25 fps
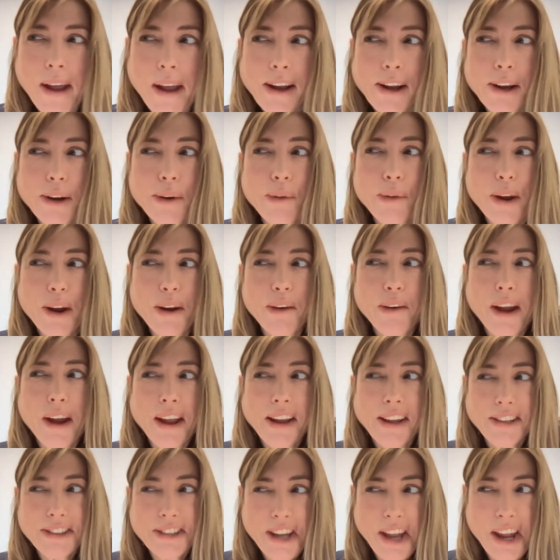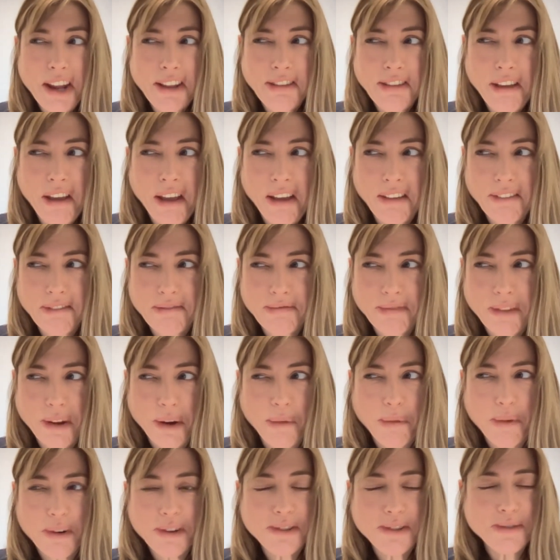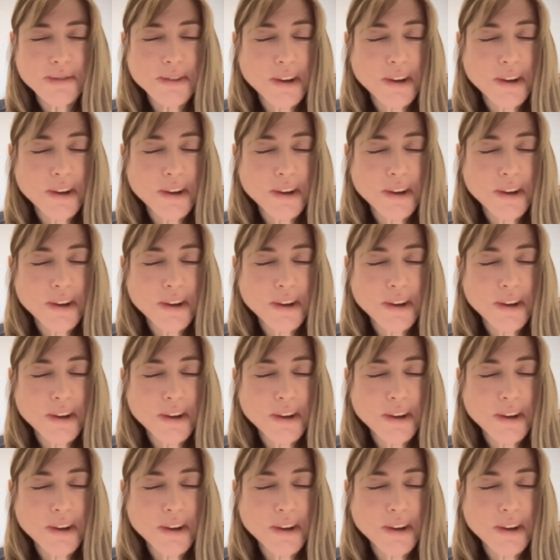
in my career, I could take that. There was,